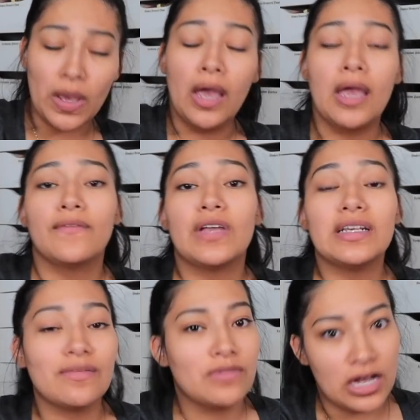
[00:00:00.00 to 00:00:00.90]
If you
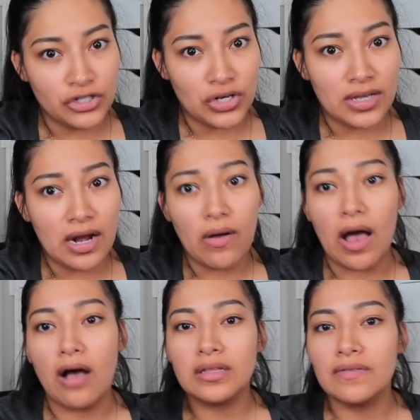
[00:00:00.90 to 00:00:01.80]
guys have not tried that out,
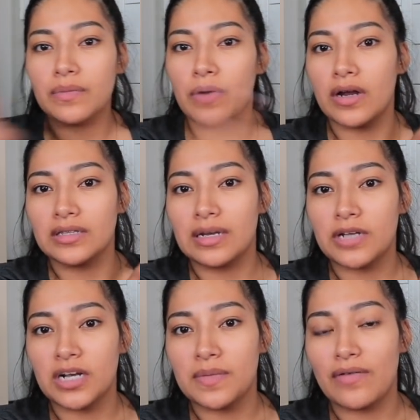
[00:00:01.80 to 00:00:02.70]
I'll leave the product that I'm
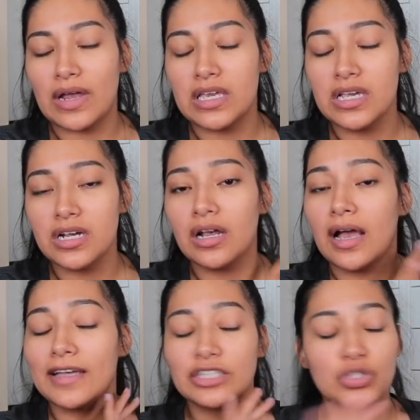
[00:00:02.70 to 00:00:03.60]
talking about right
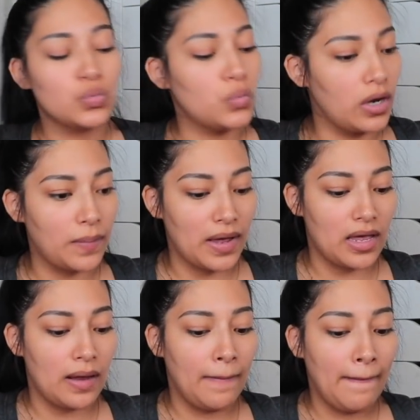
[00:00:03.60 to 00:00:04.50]
here. I swear by
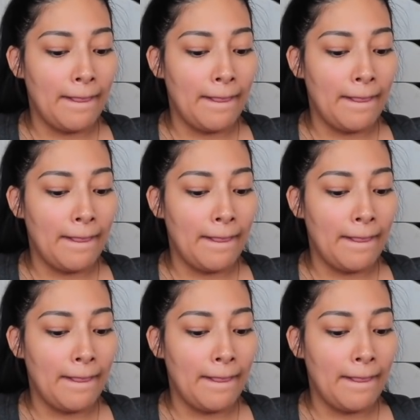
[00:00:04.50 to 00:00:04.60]
it.